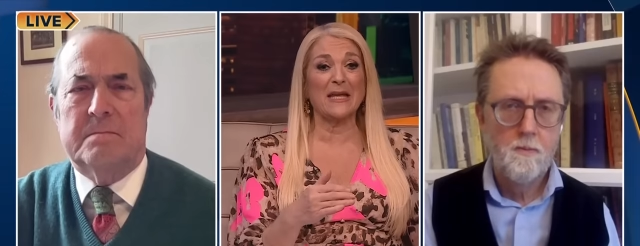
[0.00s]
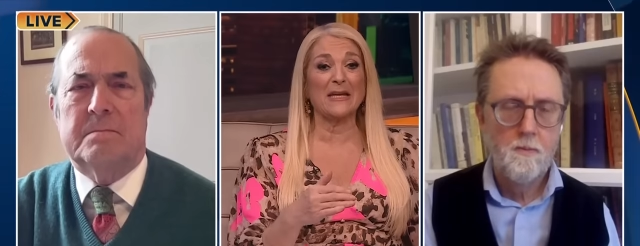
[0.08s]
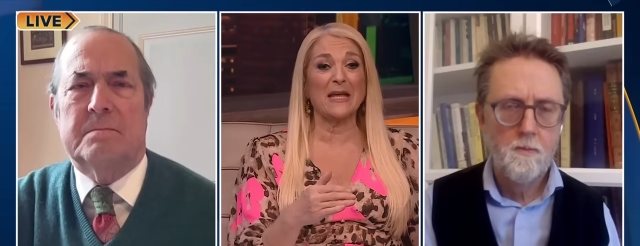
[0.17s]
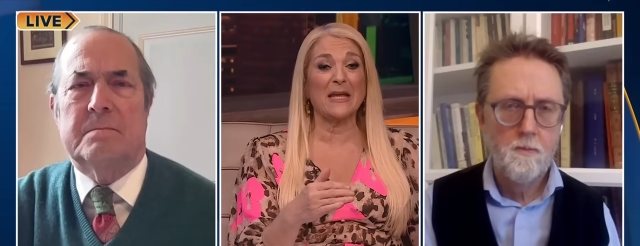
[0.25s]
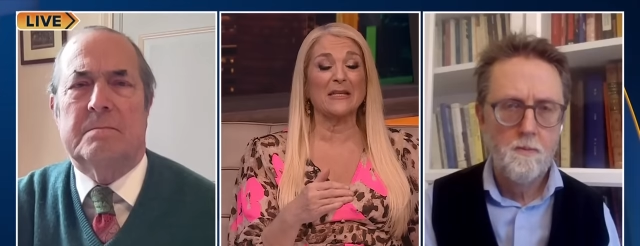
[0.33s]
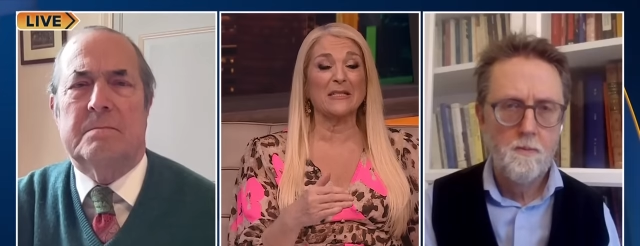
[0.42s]

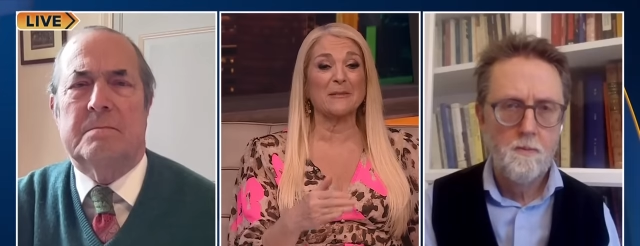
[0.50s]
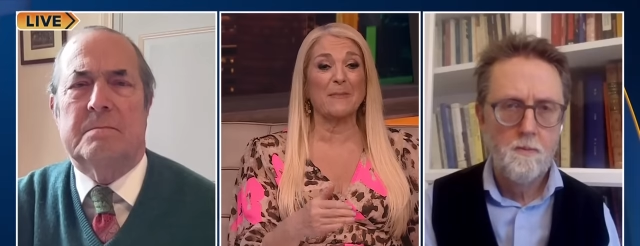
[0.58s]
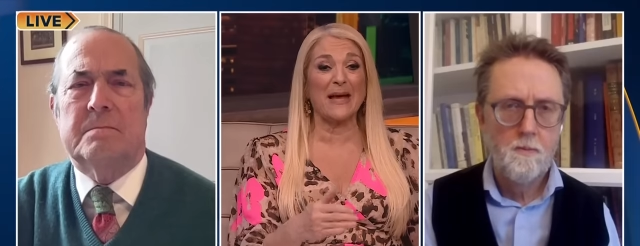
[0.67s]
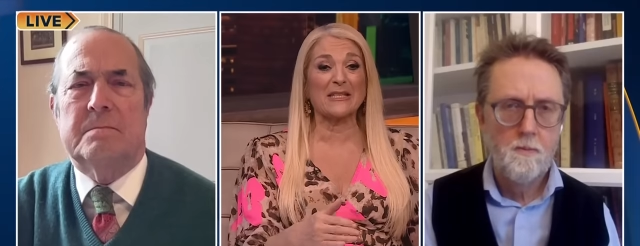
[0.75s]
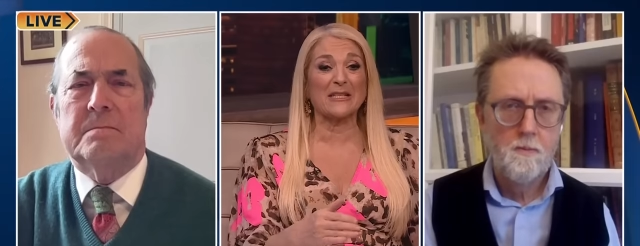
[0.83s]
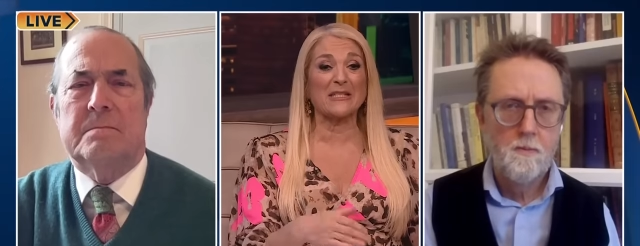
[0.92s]
Speaker 1: in, in,
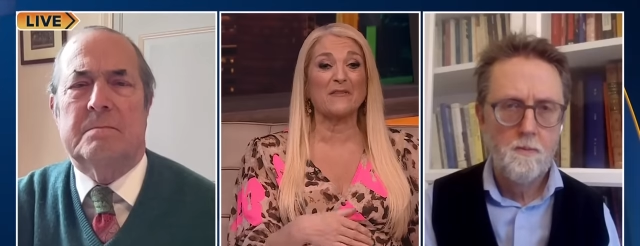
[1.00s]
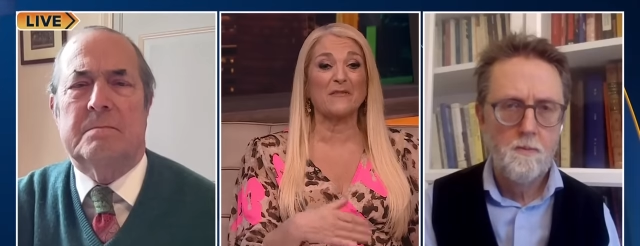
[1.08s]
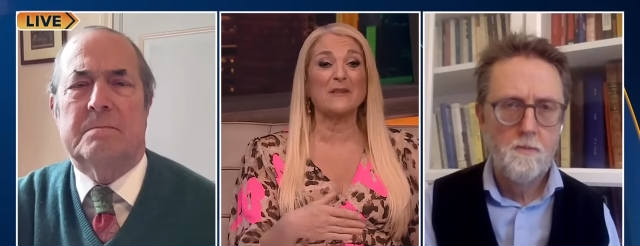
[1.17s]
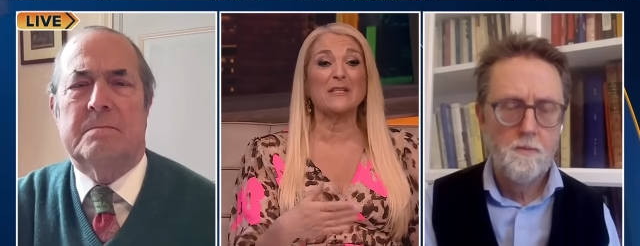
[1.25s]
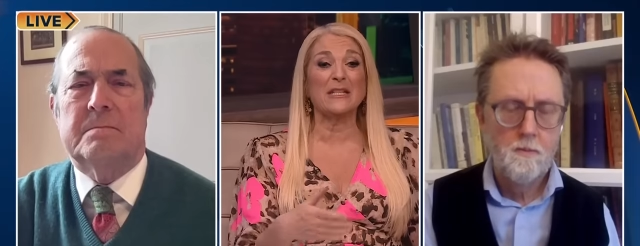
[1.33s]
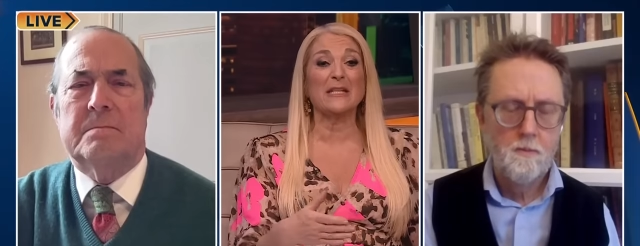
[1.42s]
Damascus,
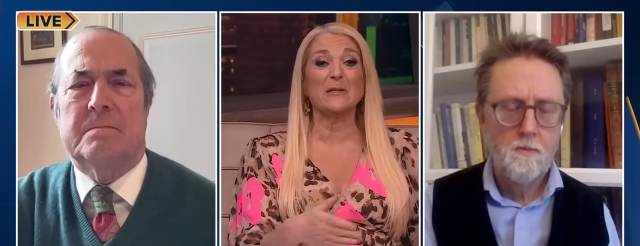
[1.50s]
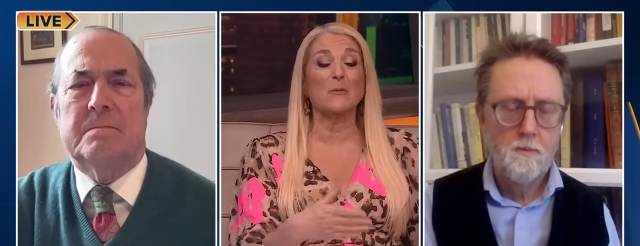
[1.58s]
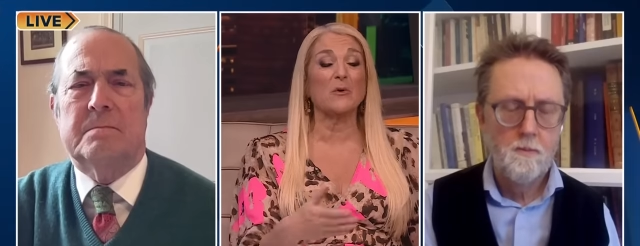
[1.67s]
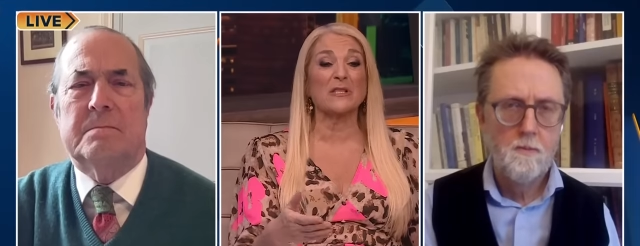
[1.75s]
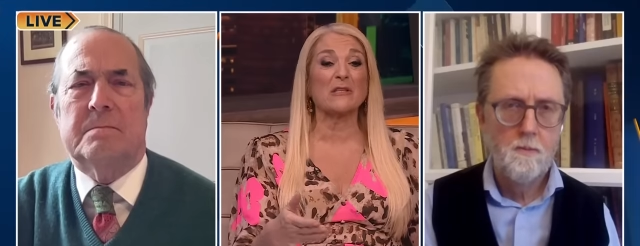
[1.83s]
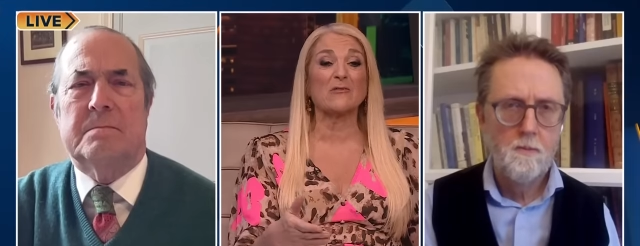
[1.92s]
if indeed it
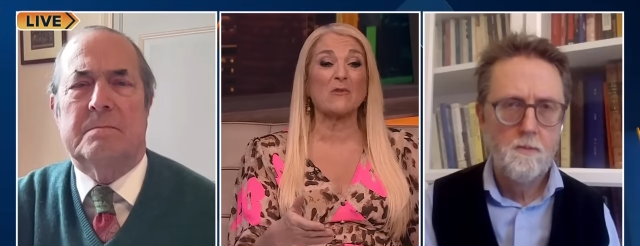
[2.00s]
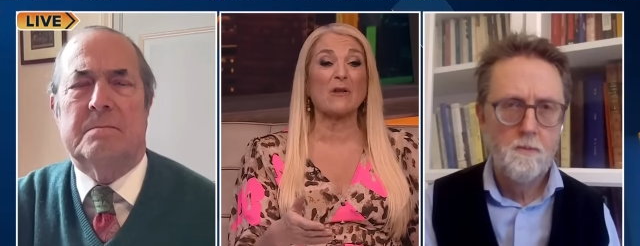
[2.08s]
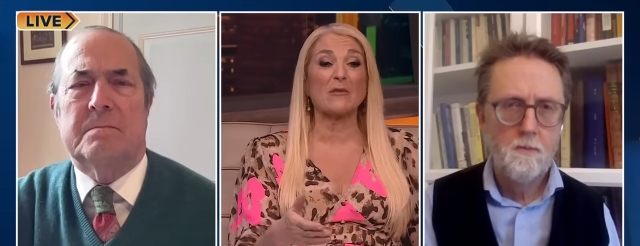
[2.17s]
was Israel